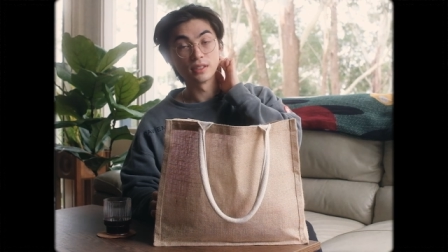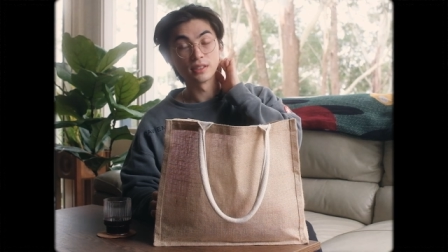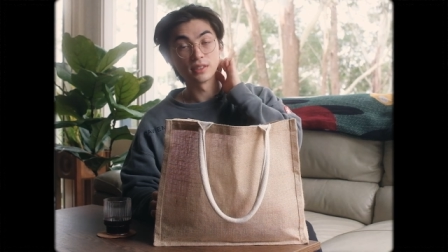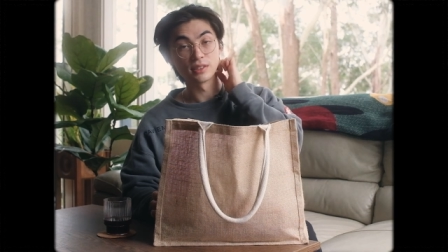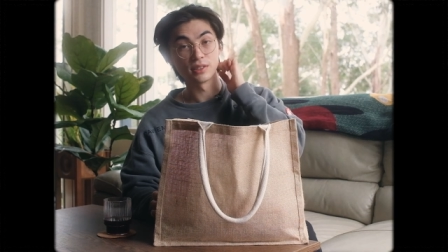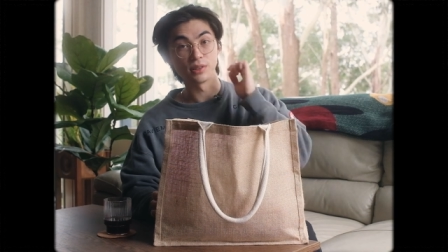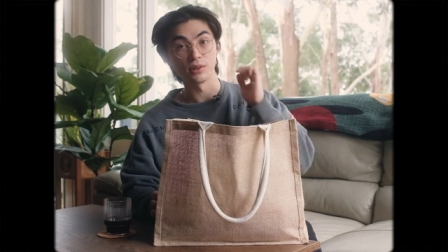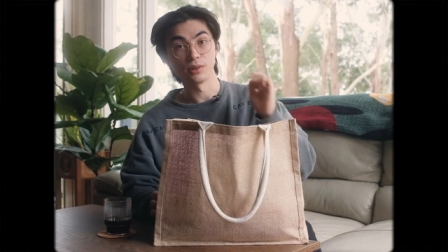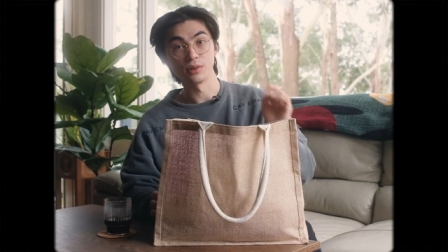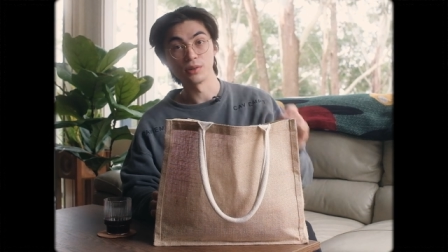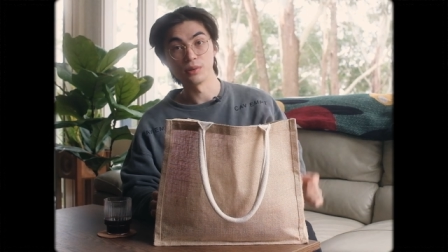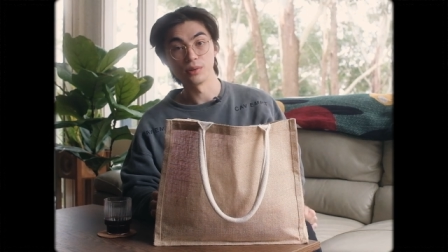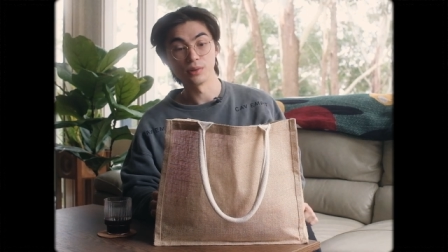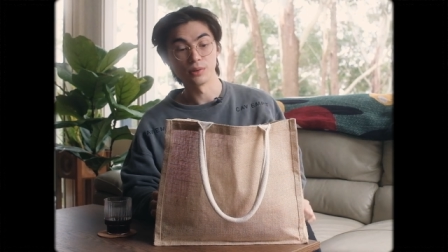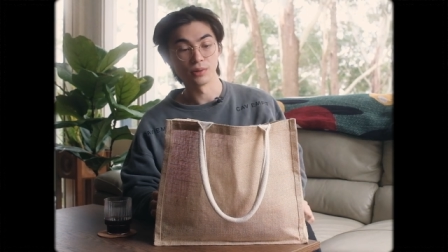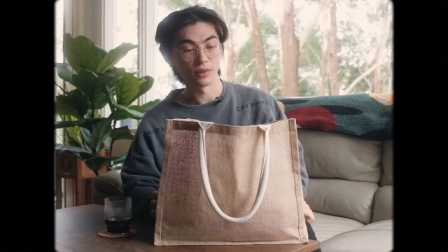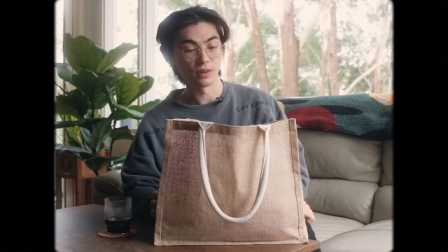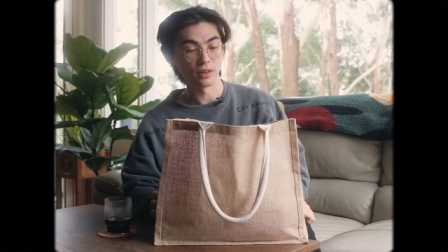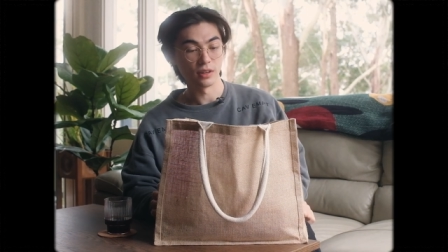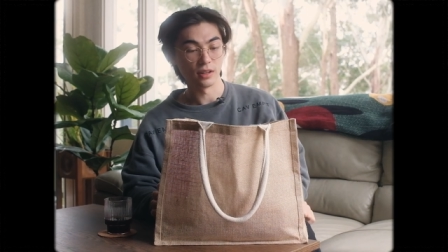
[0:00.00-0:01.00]

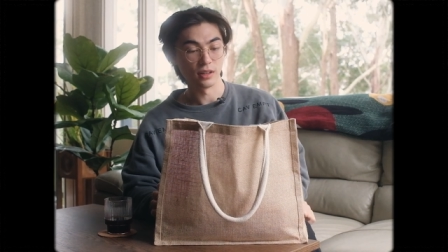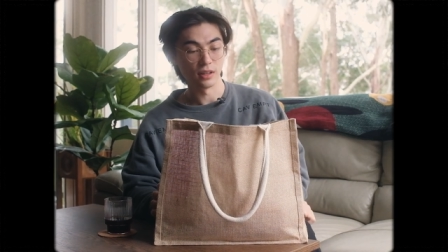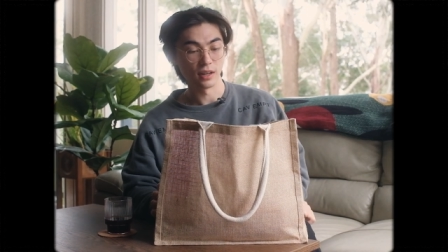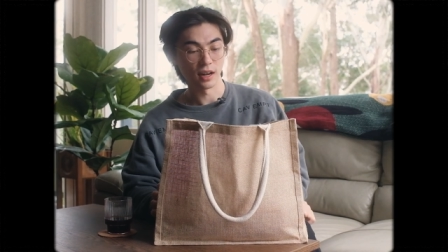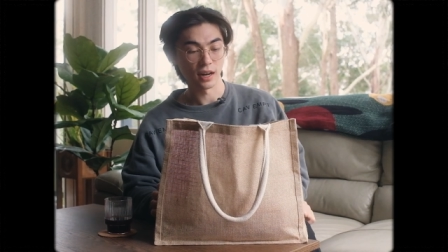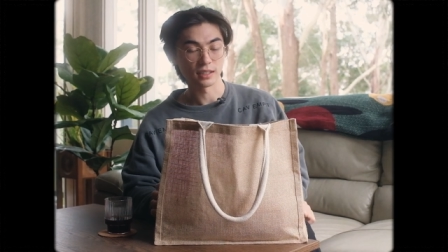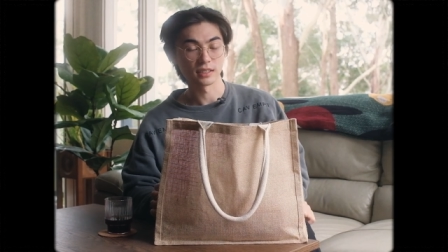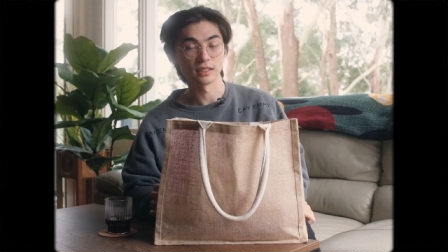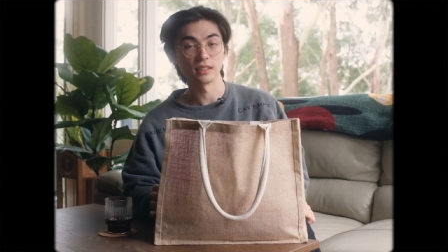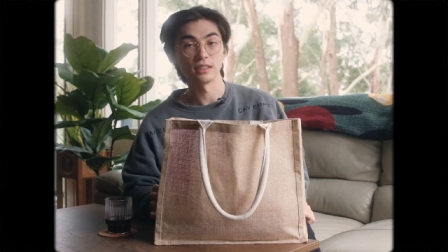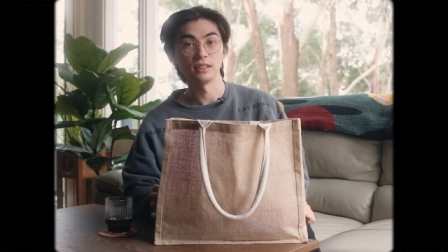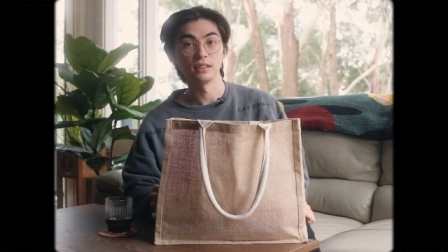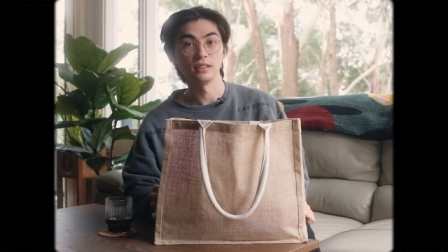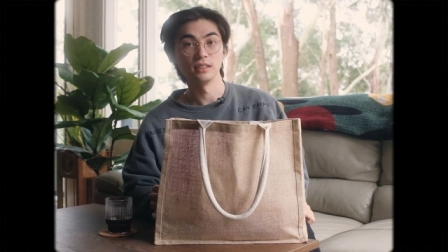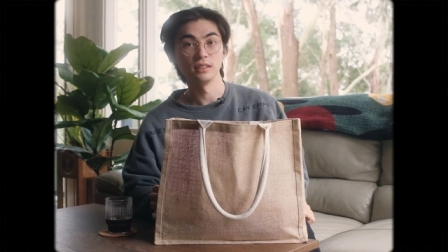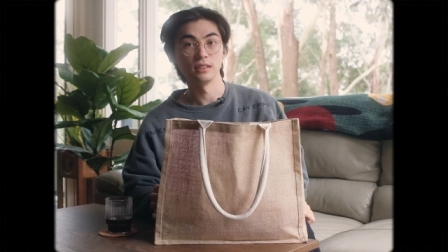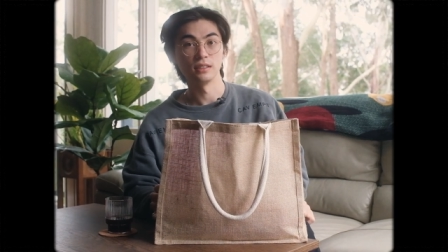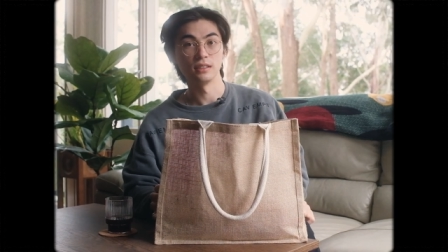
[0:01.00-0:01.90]
So, actually,